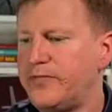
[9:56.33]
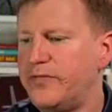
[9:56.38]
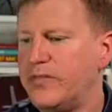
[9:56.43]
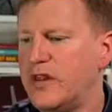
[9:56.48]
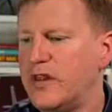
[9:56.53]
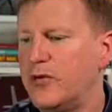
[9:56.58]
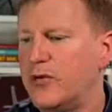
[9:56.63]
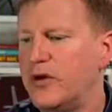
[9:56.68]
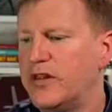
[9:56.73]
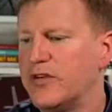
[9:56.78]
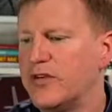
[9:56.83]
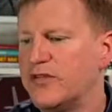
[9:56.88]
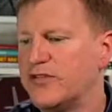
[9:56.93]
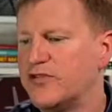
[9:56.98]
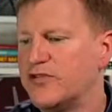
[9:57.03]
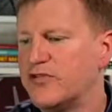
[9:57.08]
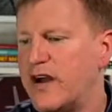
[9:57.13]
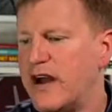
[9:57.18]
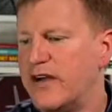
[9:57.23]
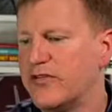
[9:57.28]
whether it's
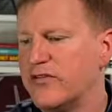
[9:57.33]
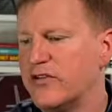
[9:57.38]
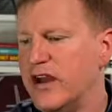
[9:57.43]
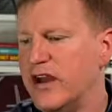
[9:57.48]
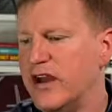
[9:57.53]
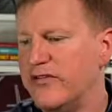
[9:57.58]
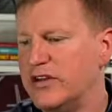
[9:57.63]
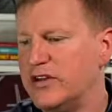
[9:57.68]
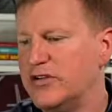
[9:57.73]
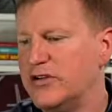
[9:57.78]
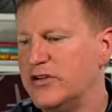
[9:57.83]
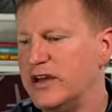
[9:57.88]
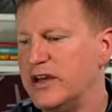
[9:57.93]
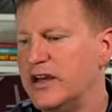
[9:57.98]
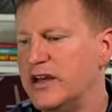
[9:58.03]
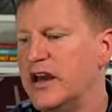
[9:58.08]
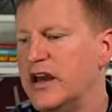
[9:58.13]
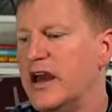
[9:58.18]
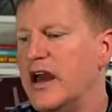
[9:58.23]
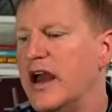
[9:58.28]
driver, heavy duty.
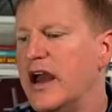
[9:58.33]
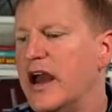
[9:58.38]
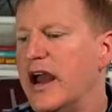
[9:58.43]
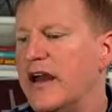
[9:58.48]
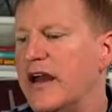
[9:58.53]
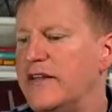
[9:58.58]
And